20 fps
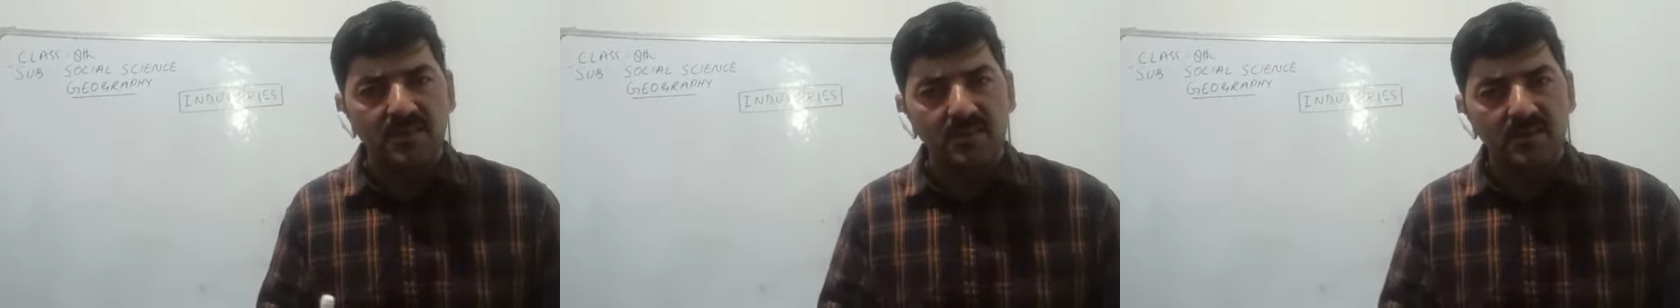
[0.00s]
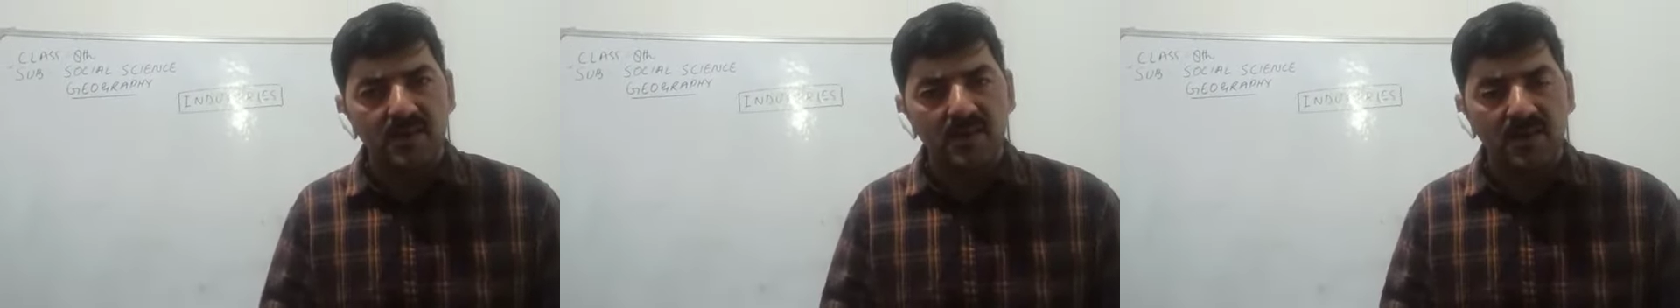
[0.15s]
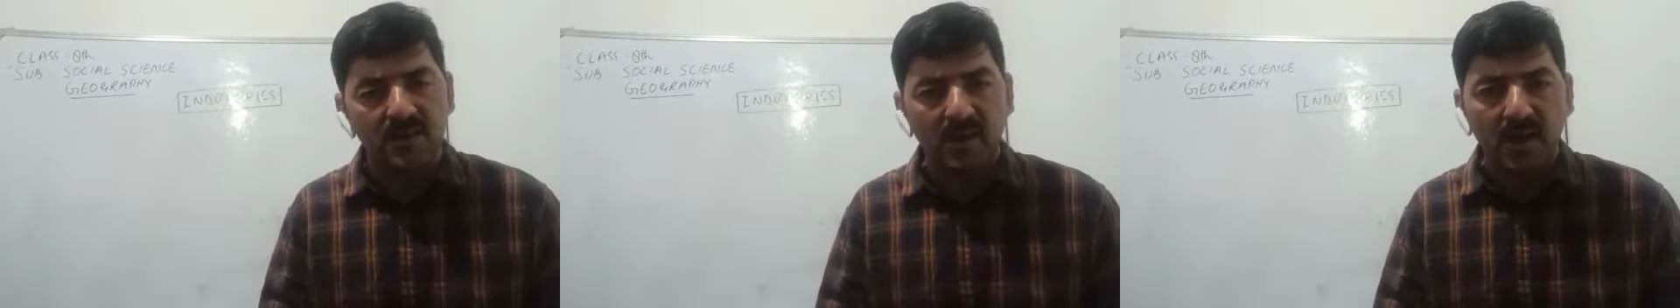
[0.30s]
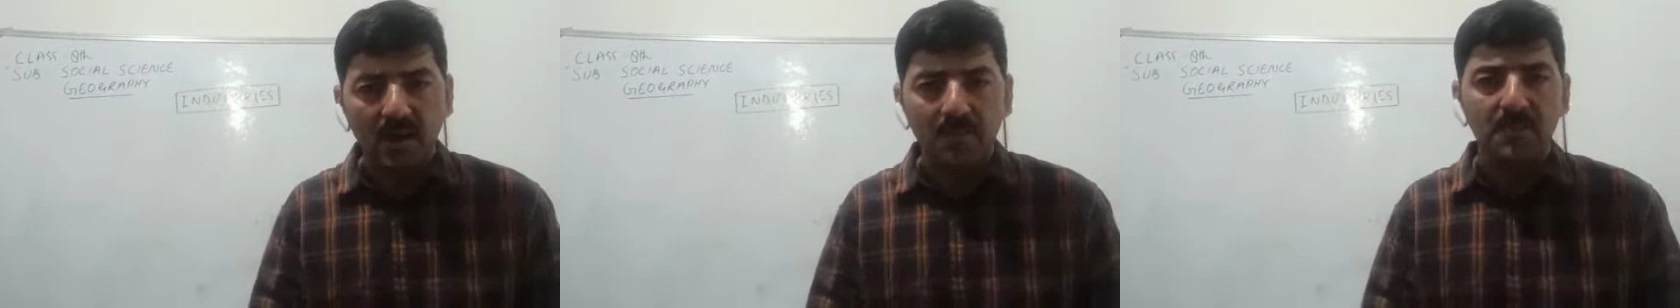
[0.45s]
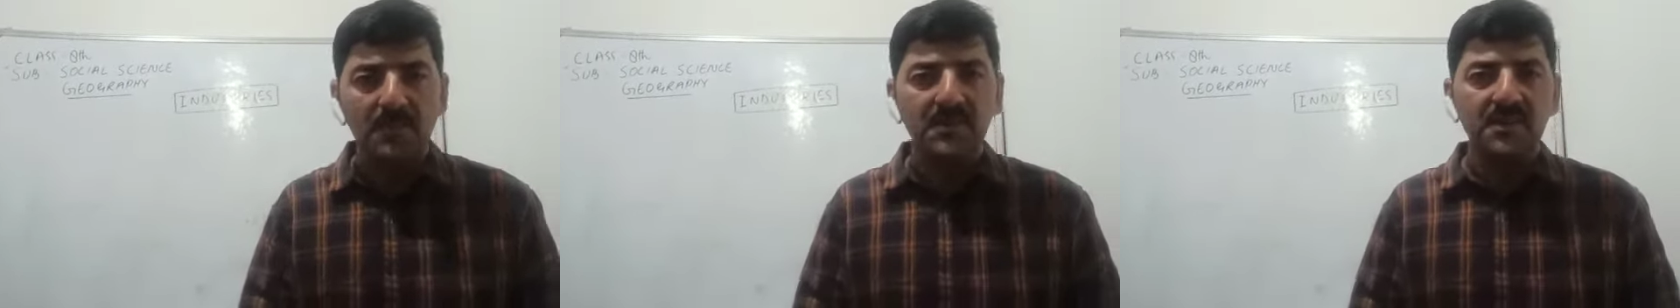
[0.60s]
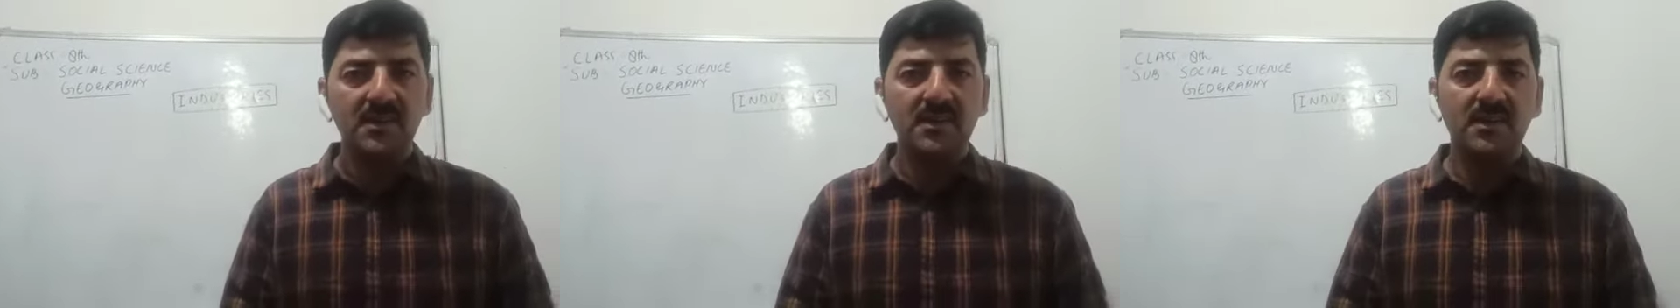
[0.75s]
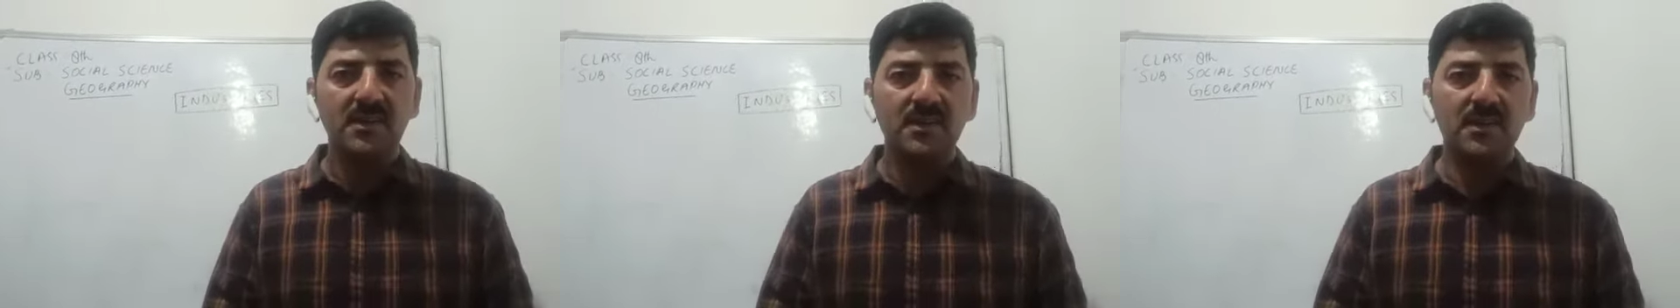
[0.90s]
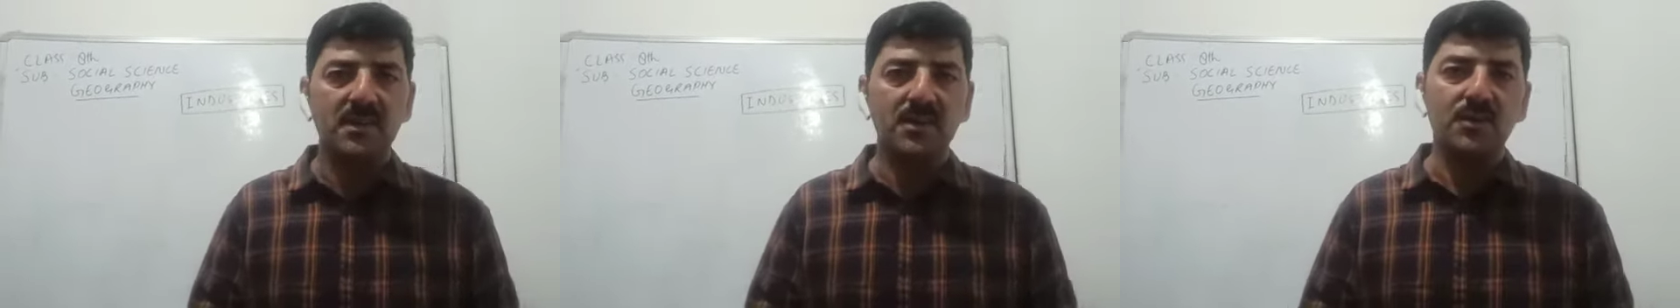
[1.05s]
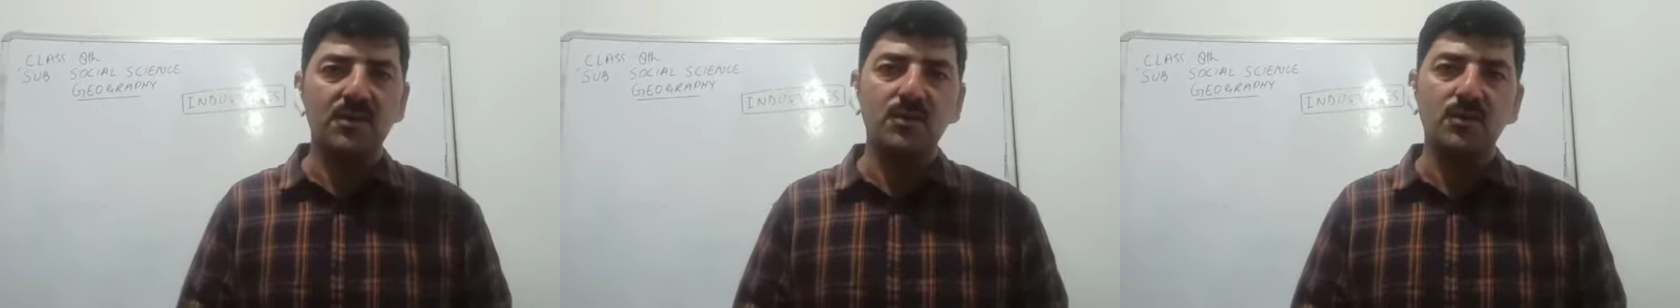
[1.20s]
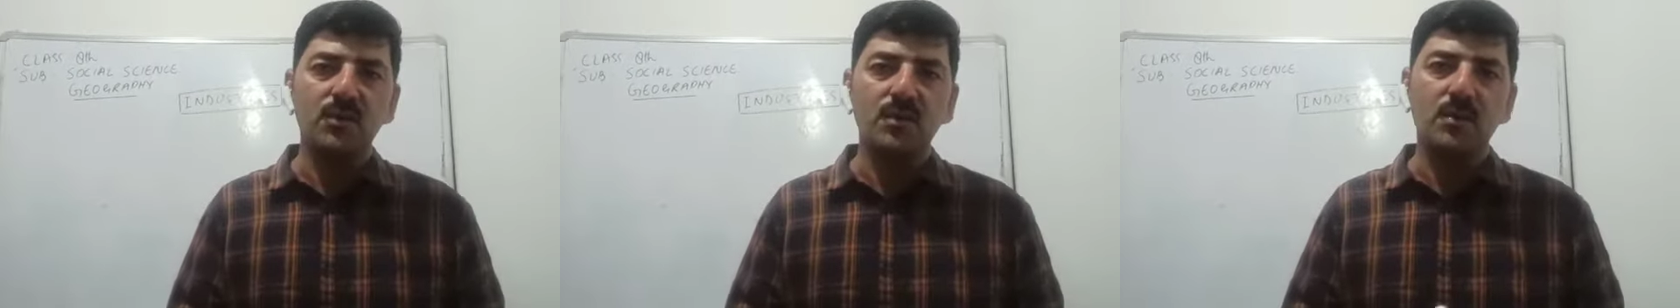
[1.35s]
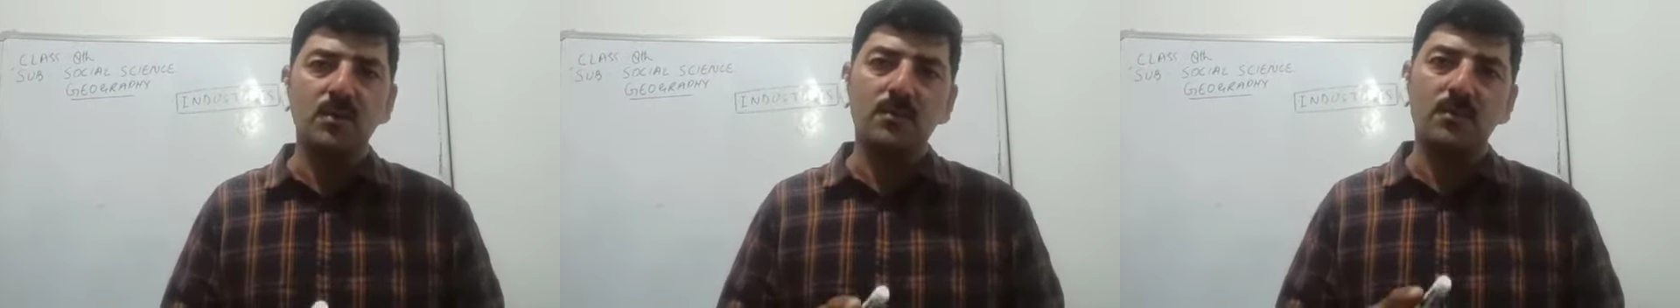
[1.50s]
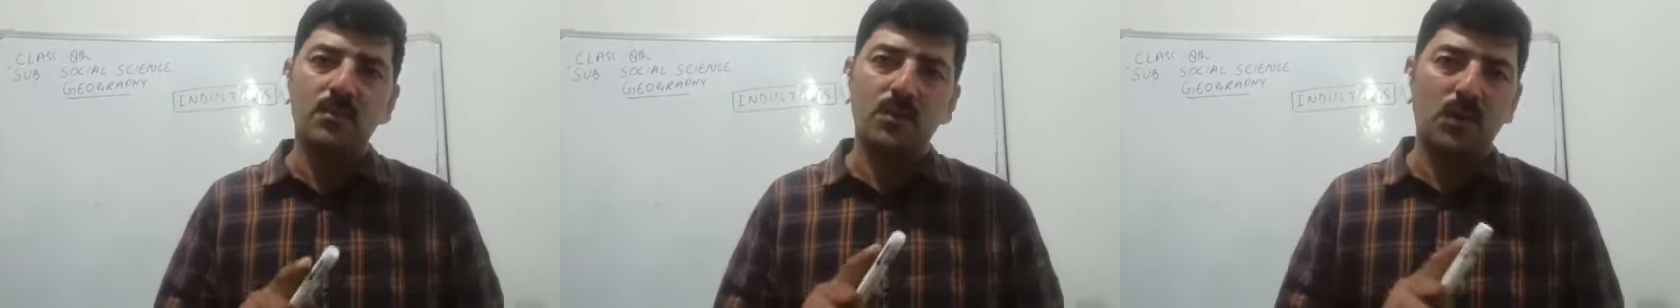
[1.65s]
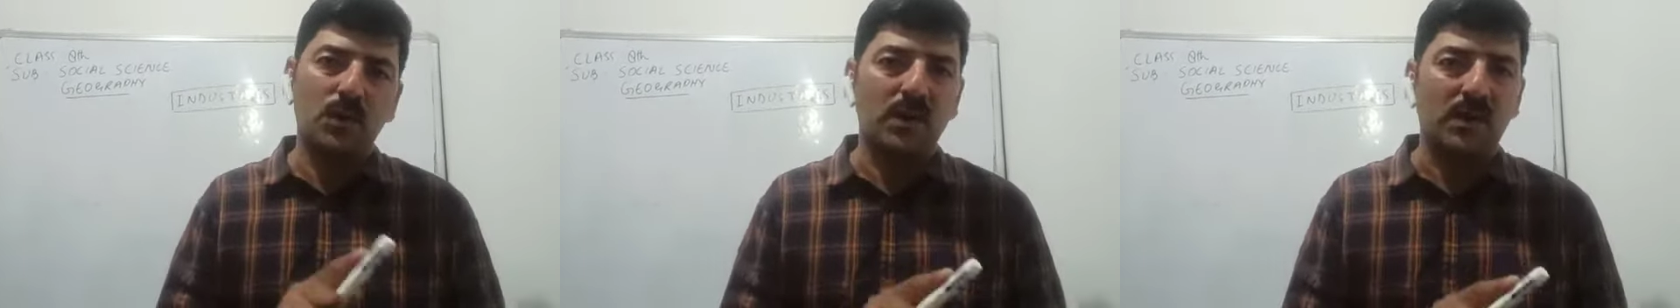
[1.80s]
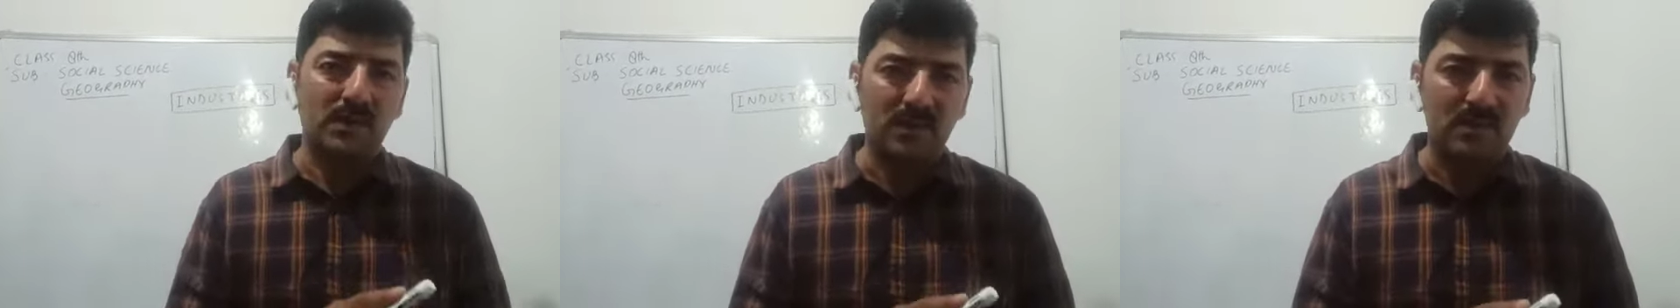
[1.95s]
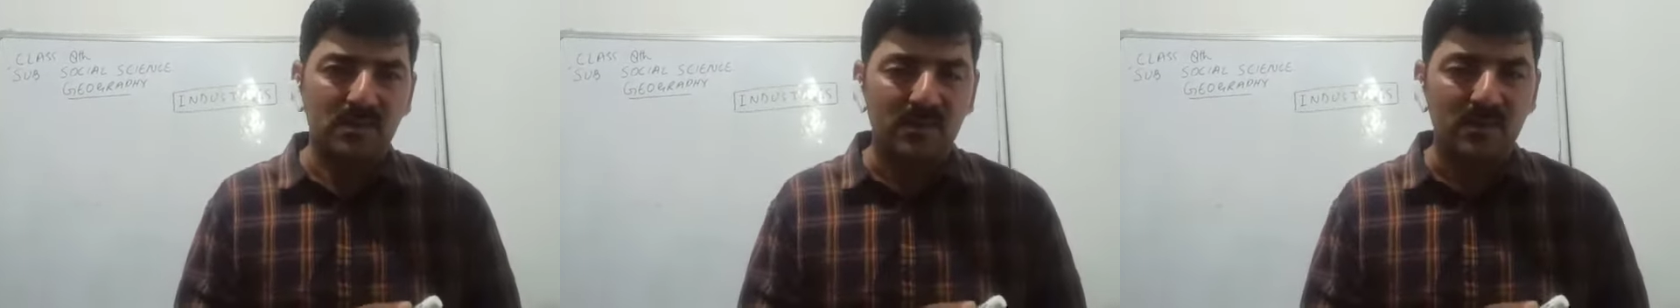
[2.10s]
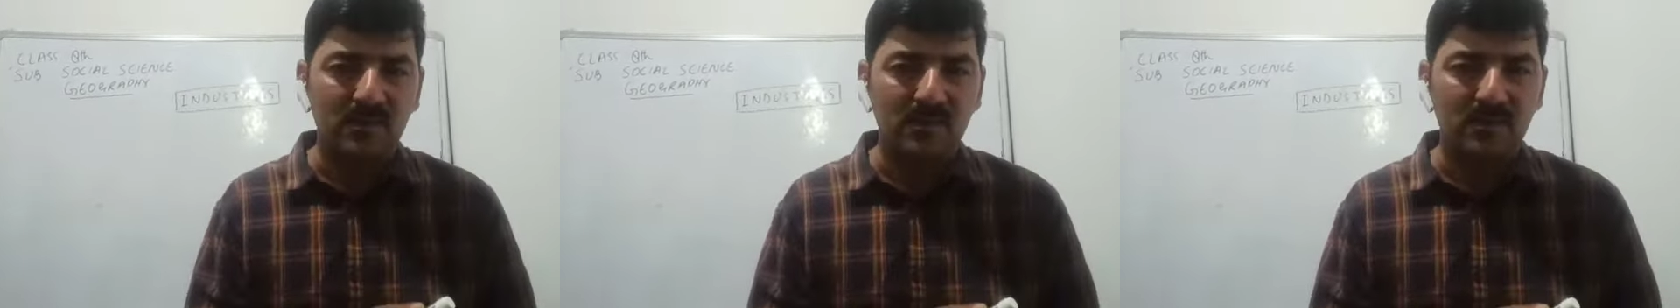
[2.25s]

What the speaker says: raw material into products.